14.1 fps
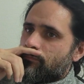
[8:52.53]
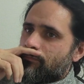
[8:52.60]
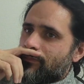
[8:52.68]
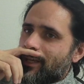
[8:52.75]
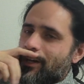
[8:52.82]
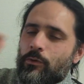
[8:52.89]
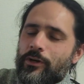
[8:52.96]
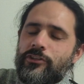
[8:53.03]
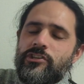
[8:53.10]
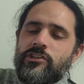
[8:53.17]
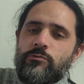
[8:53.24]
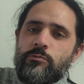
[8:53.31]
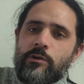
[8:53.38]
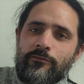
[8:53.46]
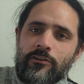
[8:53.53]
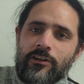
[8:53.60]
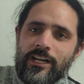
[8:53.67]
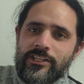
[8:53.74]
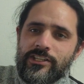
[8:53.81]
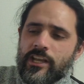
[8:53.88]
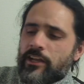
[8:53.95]
want to just work for
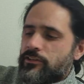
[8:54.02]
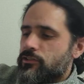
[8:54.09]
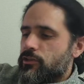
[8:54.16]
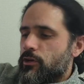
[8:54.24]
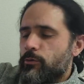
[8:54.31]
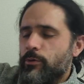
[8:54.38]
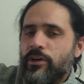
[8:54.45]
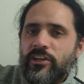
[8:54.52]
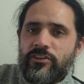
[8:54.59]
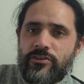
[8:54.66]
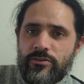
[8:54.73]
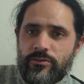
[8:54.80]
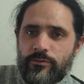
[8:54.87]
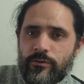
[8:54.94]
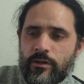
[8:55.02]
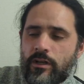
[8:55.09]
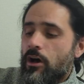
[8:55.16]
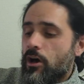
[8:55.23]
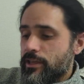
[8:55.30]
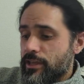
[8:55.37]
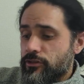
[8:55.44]
Gaishiki. Just go work at Google.
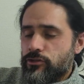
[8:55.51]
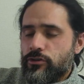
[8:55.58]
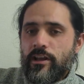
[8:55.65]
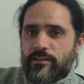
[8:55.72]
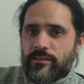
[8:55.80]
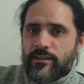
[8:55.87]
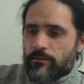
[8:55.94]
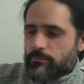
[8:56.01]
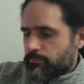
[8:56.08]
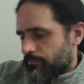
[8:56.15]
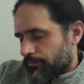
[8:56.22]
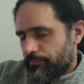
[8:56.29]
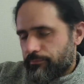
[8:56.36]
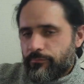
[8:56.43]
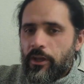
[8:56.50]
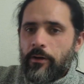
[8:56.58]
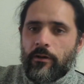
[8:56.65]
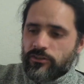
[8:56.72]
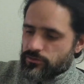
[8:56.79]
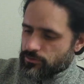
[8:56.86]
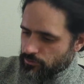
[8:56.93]
Oh yeah, sure. Yep. I'll
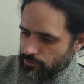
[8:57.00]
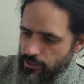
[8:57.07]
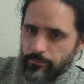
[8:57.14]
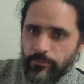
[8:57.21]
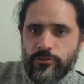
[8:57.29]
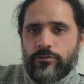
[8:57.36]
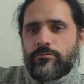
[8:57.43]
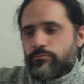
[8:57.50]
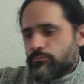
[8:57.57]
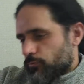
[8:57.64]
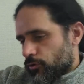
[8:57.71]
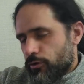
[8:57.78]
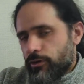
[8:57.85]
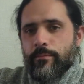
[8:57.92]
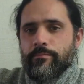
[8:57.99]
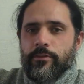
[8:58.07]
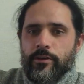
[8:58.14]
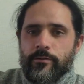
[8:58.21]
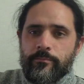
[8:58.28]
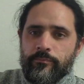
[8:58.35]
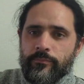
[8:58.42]
just turn up there.
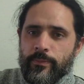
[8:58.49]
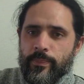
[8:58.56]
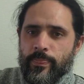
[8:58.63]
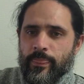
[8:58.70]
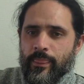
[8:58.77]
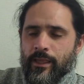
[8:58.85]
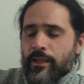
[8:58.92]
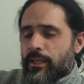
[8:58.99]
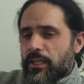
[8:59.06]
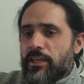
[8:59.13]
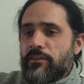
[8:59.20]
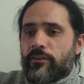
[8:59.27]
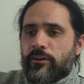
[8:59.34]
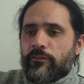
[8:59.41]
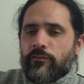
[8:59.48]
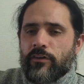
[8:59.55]
Even if I